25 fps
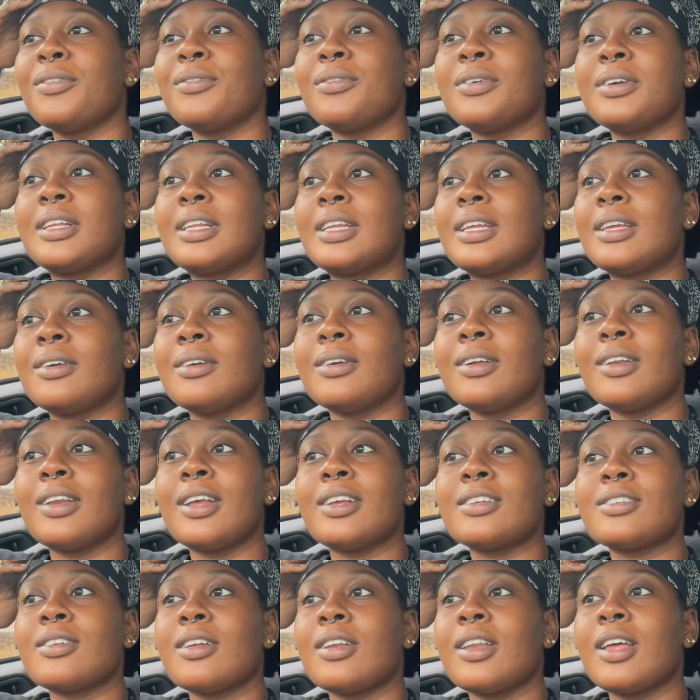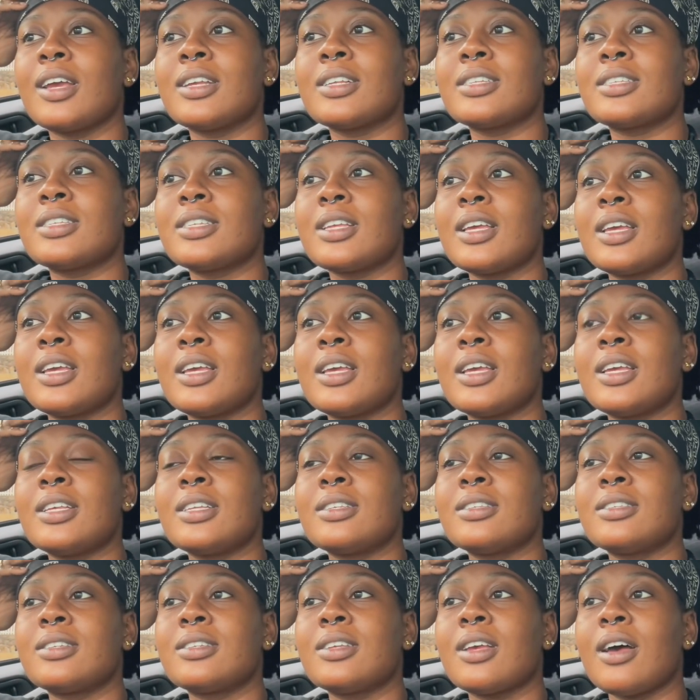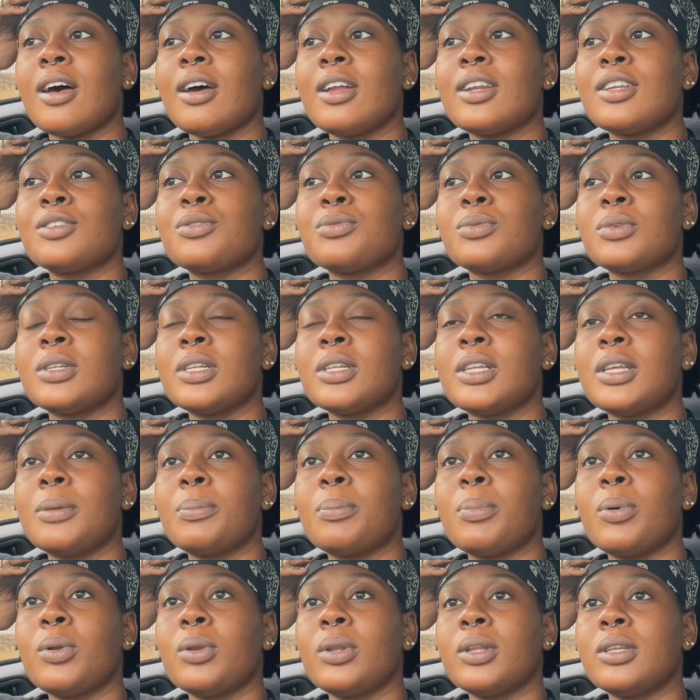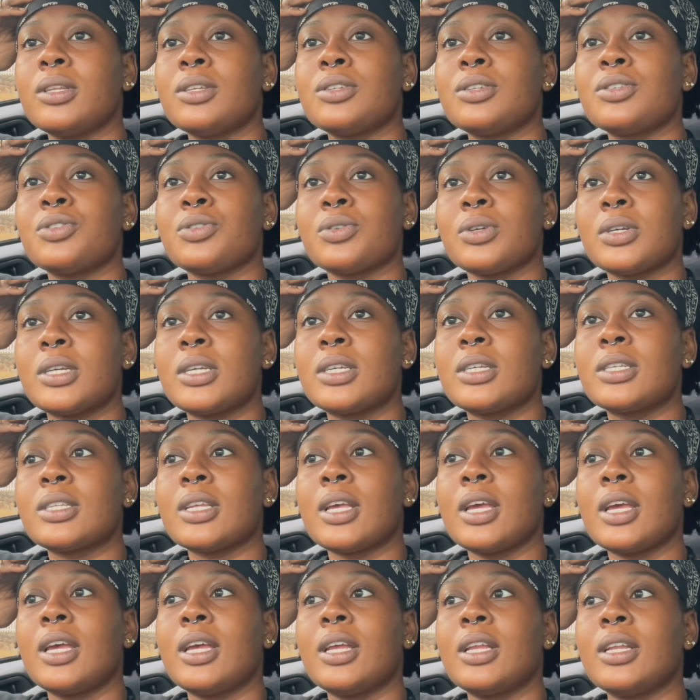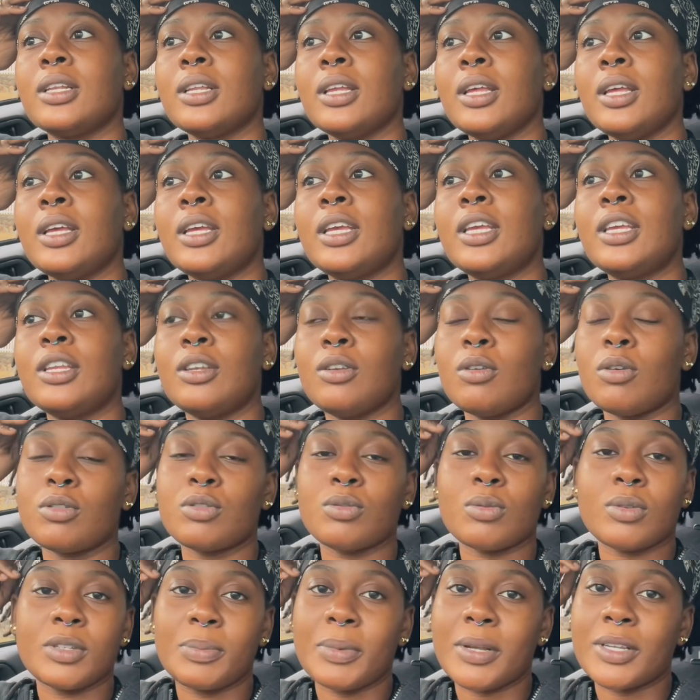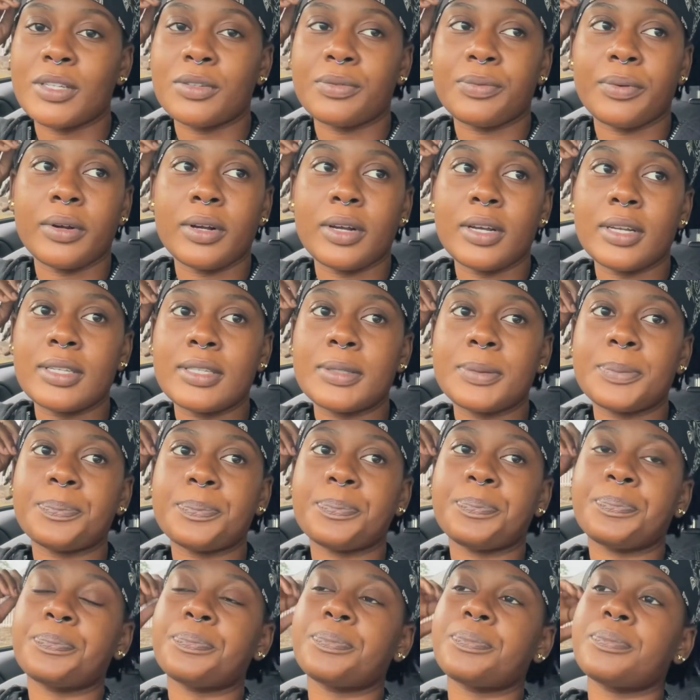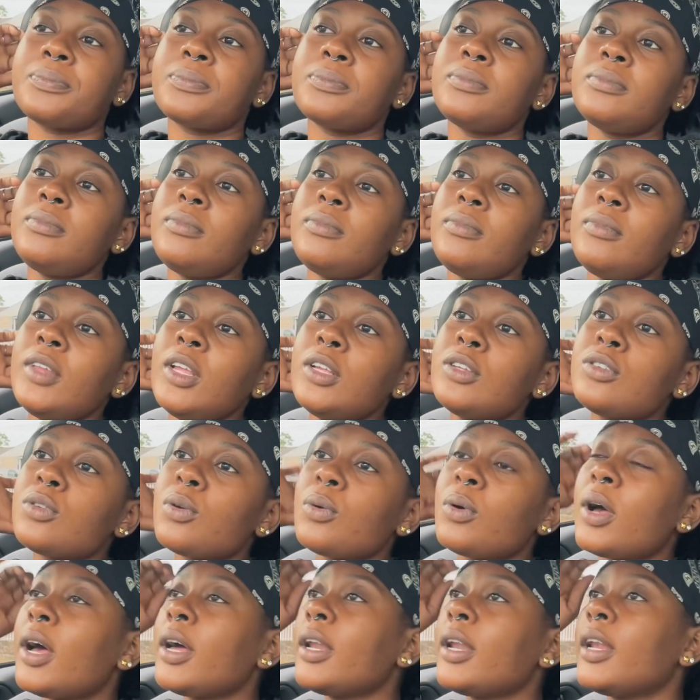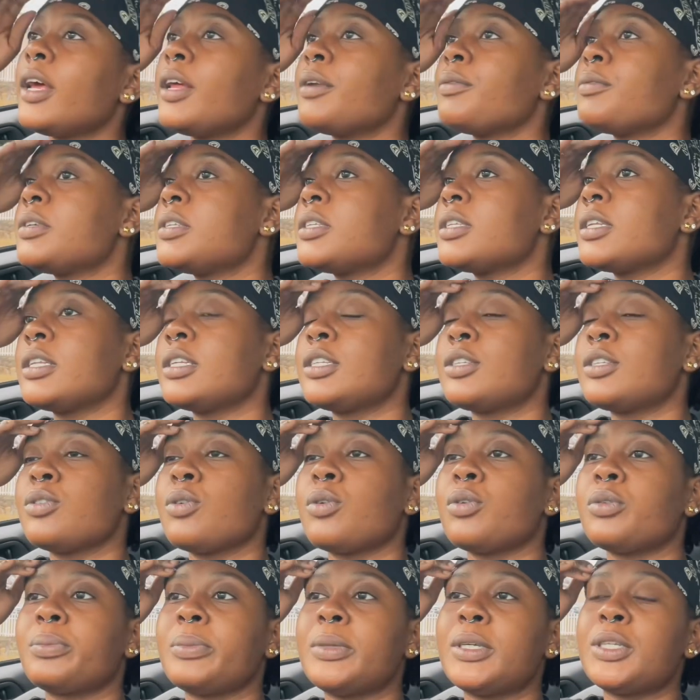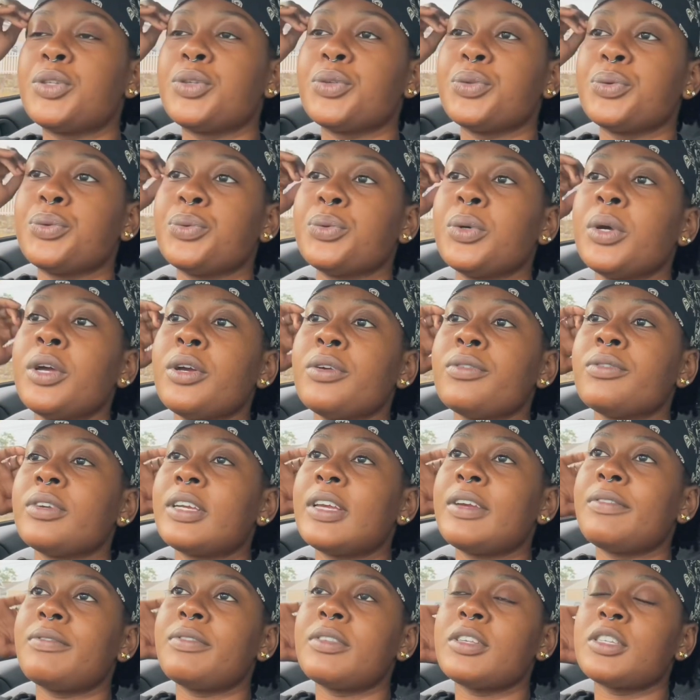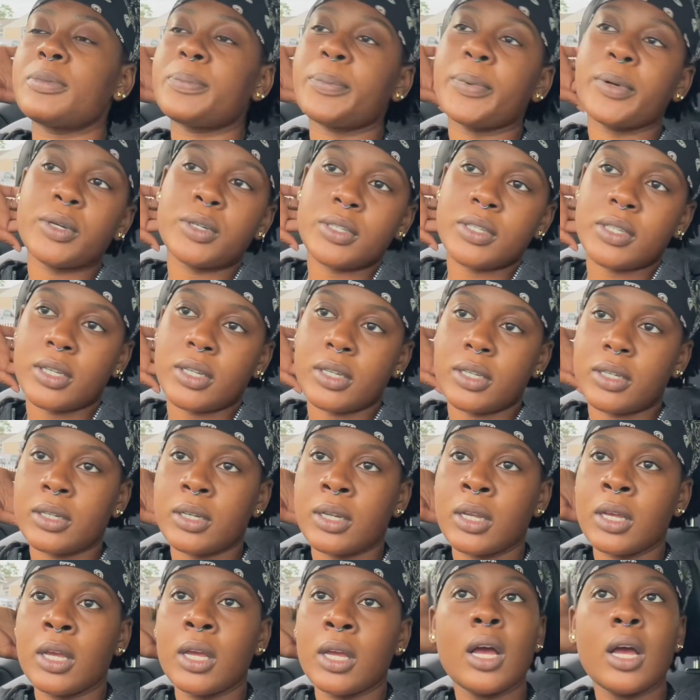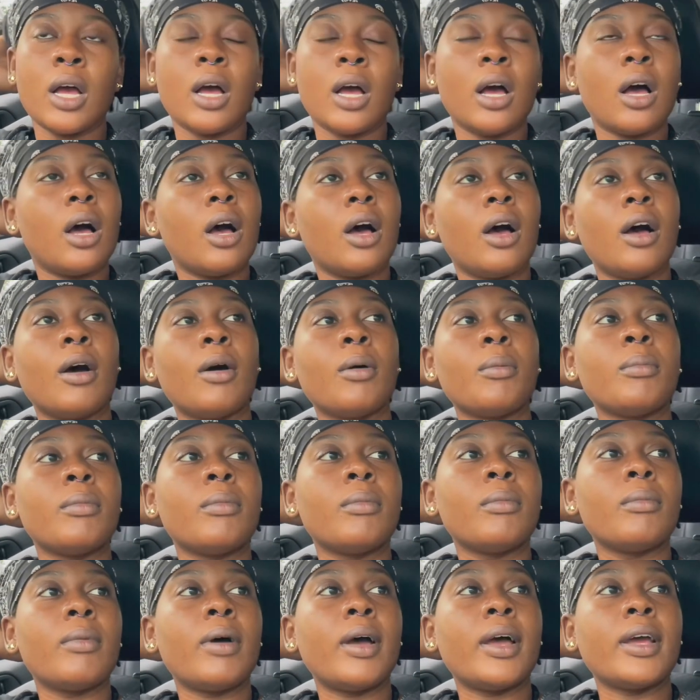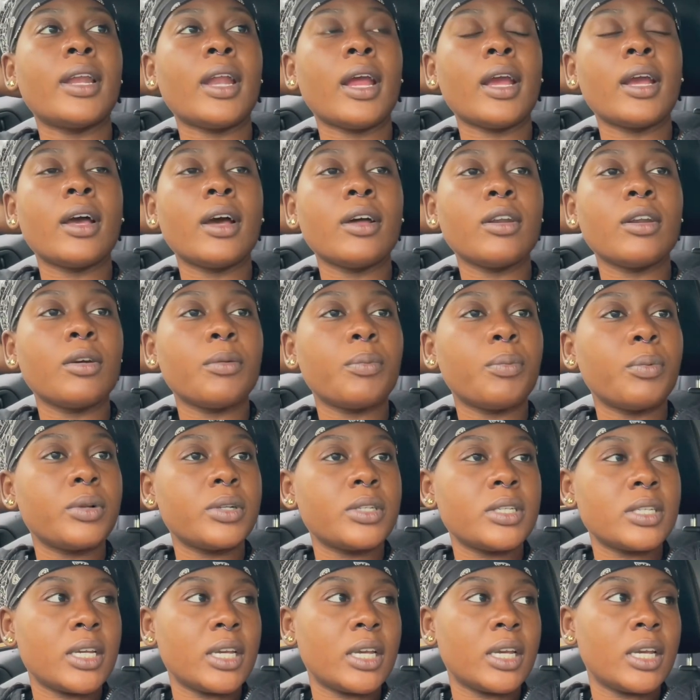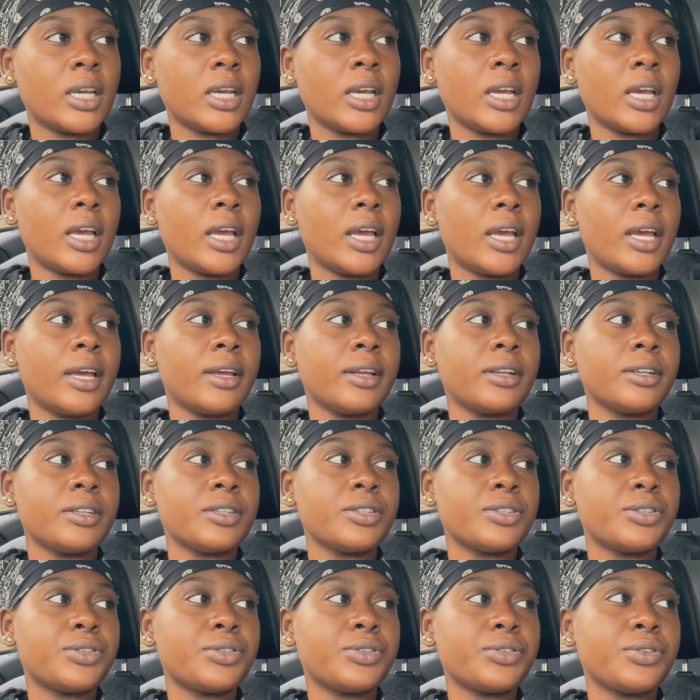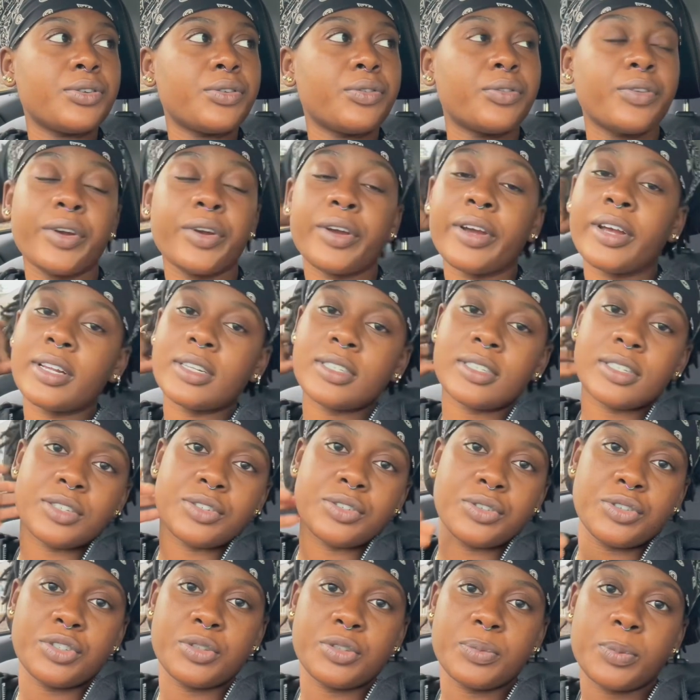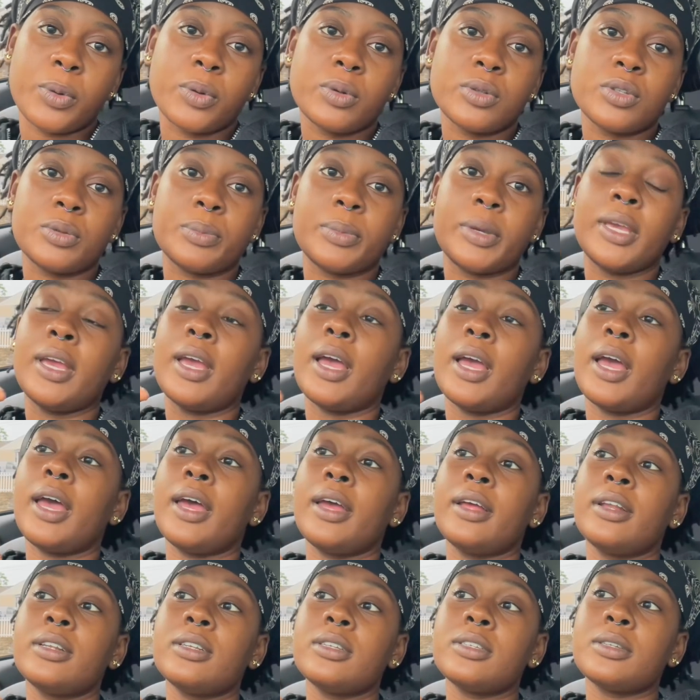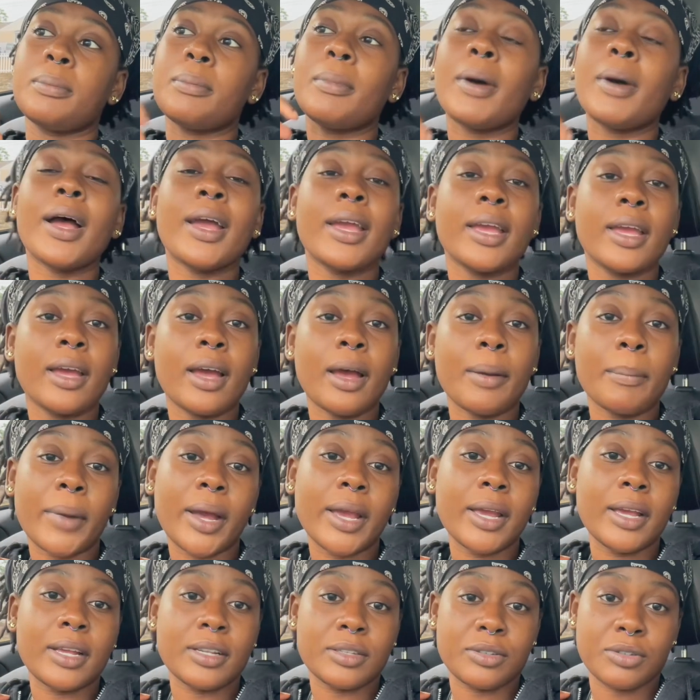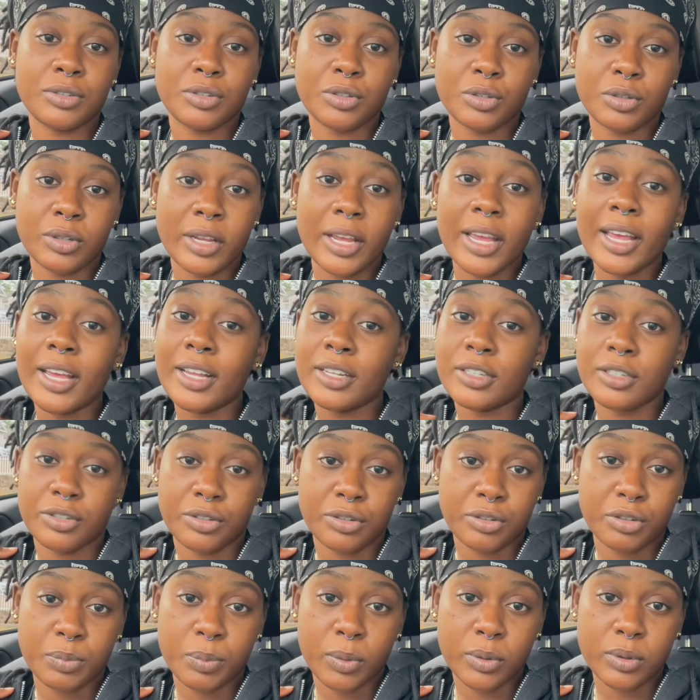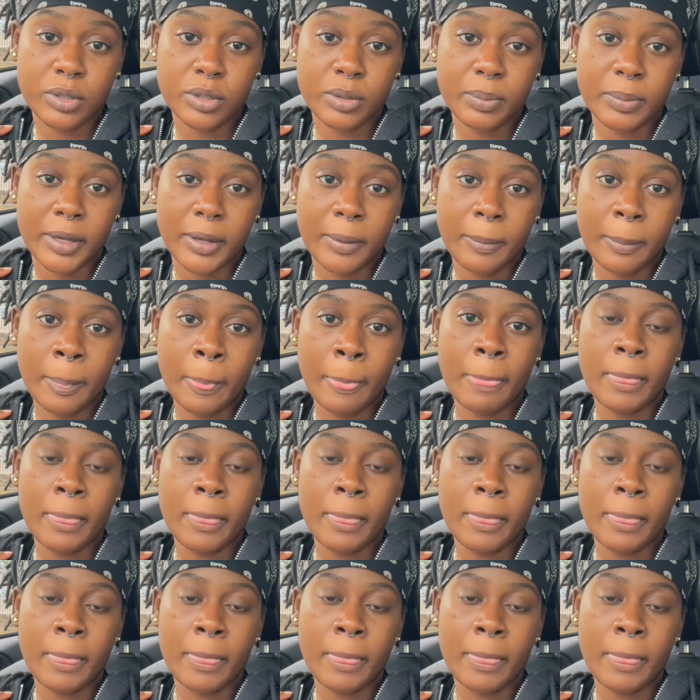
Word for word: really that's all i can say is god is really pulling the strings and he knows what's best for us so god had recently told me to forgive this person um, and i got up one day and their ancestors spoke to me and my my ancestors ancestors spoke to me